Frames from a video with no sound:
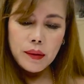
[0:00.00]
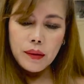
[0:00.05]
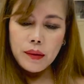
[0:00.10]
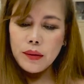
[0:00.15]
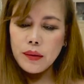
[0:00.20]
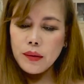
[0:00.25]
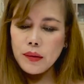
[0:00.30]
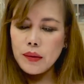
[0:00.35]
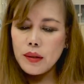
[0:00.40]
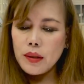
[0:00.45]

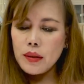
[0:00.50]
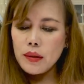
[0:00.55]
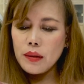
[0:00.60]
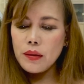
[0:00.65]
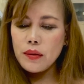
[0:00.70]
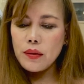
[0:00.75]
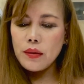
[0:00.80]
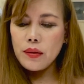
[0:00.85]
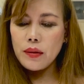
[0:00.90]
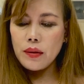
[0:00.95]
So this
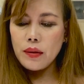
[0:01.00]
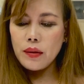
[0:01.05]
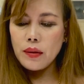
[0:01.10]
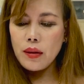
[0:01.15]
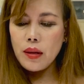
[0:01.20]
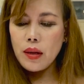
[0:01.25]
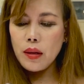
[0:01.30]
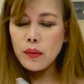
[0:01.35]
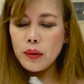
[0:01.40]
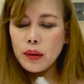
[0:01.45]
is
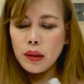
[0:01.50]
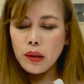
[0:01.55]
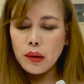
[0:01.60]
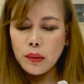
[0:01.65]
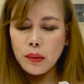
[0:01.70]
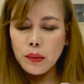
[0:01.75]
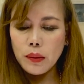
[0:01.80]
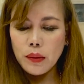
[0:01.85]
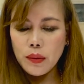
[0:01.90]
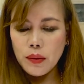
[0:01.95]
how it
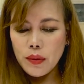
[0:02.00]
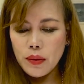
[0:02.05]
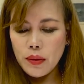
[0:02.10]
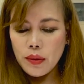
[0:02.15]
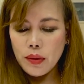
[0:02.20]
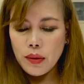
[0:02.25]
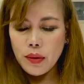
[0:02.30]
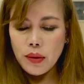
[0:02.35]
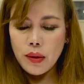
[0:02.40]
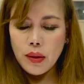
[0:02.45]

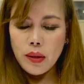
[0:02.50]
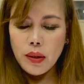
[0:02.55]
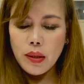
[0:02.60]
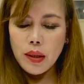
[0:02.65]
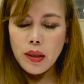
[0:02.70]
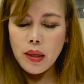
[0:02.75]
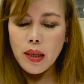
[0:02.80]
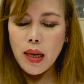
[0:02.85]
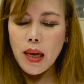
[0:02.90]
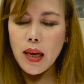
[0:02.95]
looks
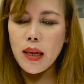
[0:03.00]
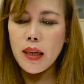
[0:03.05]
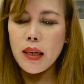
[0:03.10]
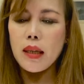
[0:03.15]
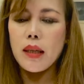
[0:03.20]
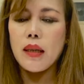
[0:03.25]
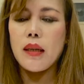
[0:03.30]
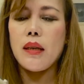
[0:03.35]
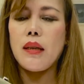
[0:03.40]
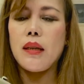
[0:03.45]

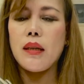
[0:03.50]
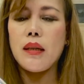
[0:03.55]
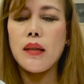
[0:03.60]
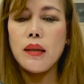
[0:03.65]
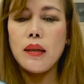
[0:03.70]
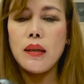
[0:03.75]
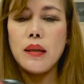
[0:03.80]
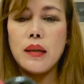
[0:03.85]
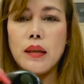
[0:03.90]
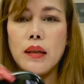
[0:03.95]
like.
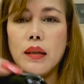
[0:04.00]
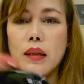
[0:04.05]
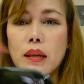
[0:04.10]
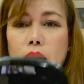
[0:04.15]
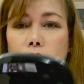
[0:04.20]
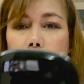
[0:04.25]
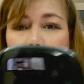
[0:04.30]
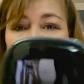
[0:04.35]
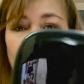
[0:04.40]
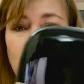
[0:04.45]

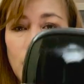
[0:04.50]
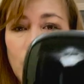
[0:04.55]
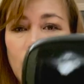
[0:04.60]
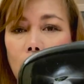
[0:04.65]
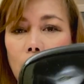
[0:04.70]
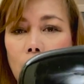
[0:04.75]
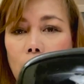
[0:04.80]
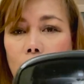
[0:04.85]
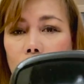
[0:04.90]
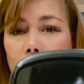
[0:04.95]

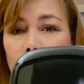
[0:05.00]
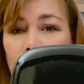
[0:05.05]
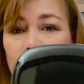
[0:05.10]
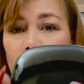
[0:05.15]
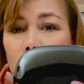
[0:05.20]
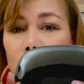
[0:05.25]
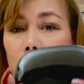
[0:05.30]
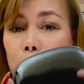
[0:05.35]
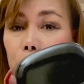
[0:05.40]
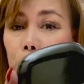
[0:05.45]
There,
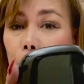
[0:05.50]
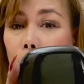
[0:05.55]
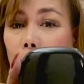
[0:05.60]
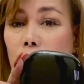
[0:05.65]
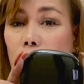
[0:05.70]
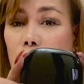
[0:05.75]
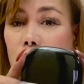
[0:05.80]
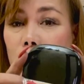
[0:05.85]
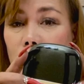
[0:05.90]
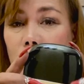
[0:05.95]
the
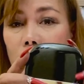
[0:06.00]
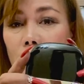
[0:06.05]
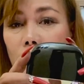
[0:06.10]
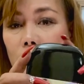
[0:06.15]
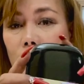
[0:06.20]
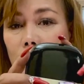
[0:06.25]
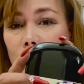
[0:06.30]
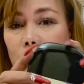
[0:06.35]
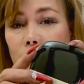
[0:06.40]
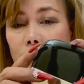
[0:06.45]
packaging
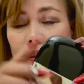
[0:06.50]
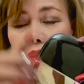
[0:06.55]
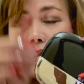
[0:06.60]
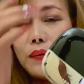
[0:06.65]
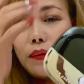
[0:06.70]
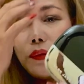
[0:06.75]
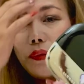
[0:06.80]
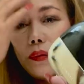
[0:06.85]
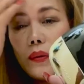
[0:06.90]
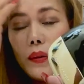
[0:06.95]
is
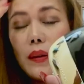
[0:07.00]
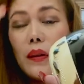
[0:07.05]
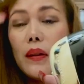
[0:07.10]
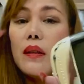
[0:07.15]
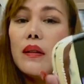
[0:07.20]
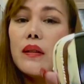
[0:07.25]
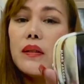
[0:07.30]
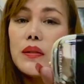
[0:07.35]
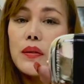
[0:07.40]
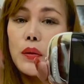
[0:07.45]

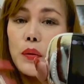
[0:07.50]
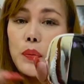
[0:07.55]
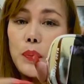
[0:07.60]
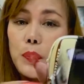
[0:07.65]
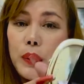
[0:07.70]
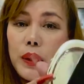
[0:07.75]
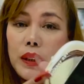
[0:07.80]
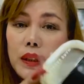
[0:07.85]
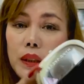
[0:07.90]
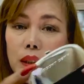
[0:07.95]
so
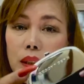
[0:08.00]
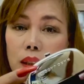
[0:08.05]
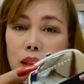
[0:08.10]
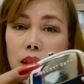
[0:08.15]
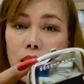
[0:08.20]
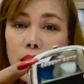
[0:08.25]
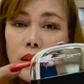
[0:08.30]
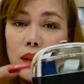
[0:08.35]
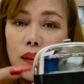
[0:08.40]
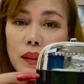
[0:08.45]

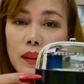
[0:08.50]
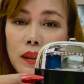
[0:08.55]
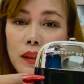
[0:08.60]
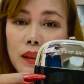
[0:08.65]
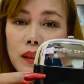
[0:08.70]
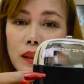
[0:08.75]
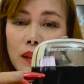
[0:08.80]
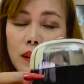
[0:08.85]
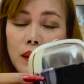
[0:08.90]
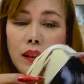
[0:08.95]
pretty.
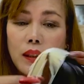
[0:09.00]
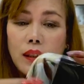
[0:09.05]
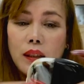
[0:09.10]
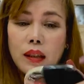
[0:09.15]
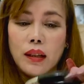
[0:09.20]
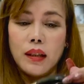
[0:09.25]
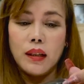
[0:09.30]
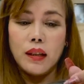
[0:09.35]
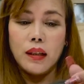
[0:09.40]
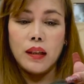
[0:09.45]

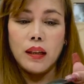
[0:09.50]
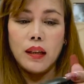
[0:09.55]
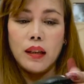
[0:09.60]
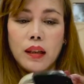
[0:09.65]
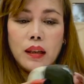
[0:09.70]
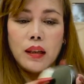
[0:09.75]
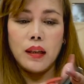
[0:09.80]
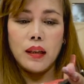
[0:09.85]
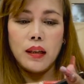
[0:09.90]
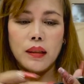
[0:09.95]

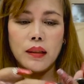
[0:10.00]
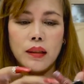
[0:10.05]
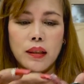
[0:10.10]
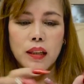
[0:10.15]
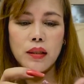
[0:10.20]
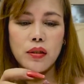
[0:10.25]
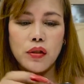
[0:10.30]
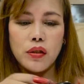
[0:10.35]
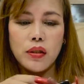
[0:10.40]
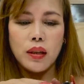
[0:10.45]

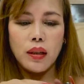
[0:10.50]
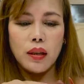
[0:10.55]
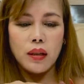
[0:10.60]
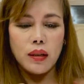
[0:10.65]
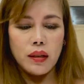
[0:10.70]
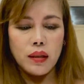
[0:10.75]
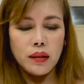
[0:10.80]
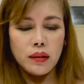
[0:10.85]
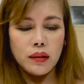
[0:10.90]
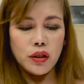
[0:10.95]
Let's check
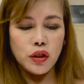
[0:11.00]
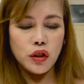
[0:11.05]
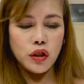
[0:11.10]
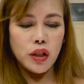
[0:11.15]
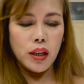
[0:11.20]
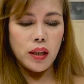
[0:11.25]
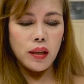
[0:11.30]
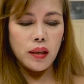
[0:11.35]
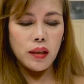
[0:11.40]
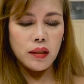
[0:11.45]
the
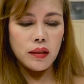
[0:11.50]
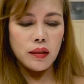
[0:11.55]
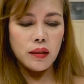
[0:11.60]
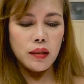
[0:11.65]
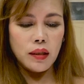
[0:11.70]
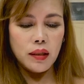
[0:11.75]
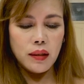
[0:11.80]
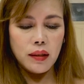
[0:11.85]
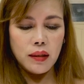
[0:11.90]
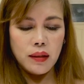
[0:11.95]

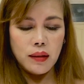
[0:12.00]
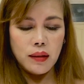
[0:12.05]
shade.